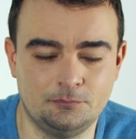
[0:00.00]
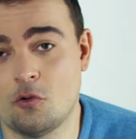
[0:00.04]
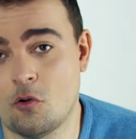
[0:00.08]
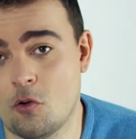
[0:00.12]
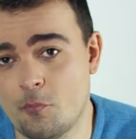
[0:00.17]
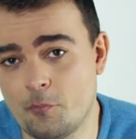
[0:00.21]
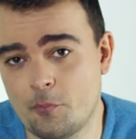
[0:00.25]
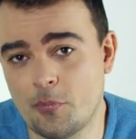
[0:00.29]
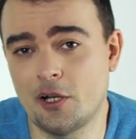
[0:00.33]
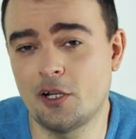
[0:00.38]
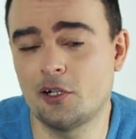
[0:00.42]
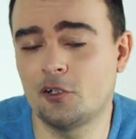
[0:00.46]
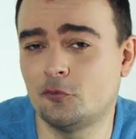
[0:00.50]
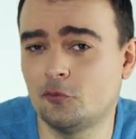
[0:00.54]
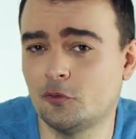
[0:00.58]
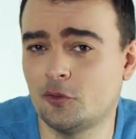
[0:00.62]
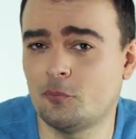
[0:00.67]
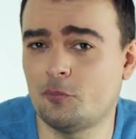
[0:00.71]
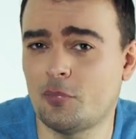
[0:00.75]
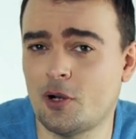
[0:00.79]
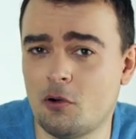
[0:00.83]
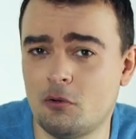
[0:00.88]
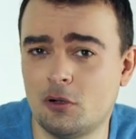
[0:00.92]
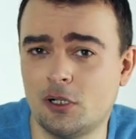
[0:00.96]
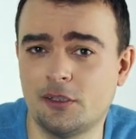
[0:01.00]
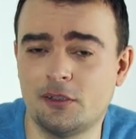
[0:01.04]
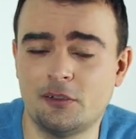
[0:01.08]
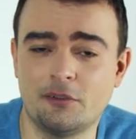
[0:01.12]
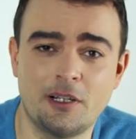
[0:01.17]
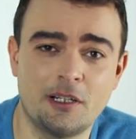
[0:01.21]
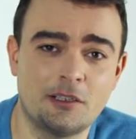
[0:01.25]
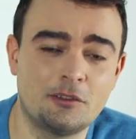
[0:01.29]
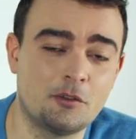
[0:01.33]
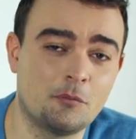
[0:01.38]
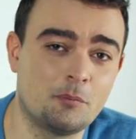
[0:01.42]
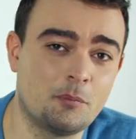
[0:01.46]
Compared to the
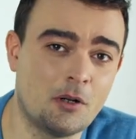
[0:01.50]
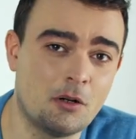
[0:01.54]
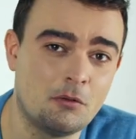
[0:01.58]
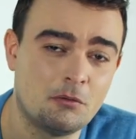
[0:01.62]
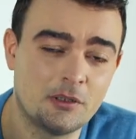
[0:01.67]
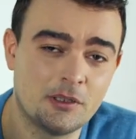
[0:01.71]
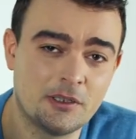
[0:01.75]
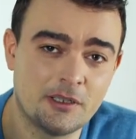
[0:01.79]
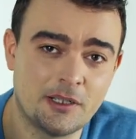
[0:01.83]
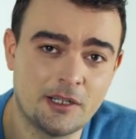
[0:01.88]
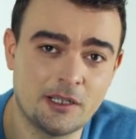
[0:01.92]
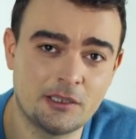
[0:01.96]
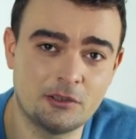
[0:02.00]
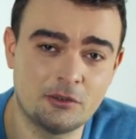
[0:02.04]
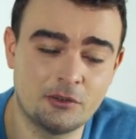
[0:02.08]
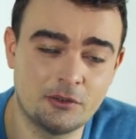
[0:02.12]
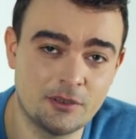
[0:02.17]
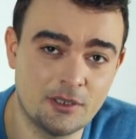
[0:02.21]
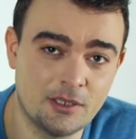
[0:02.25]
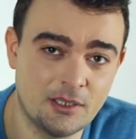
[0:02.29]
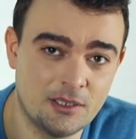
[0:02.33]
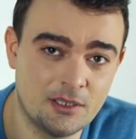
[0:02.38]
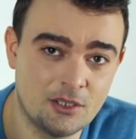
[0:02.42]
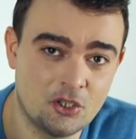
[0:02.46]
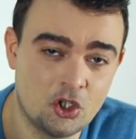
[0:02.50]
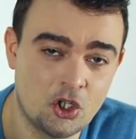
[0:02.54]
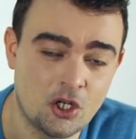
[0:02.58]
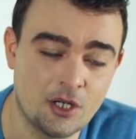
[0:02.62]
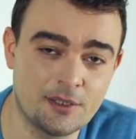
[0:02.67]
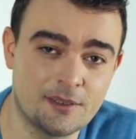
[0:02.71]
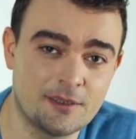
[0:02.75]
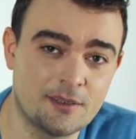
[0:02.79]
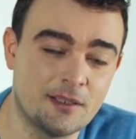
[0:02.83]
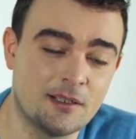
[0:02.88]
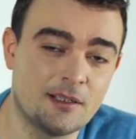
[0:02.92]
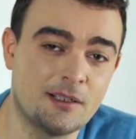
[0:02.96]
Powwerdirector is
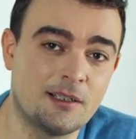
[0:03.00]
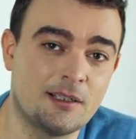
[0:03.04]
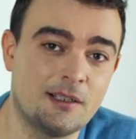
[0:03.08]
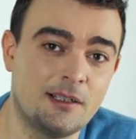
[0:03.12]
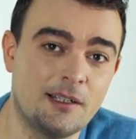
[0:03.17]
just a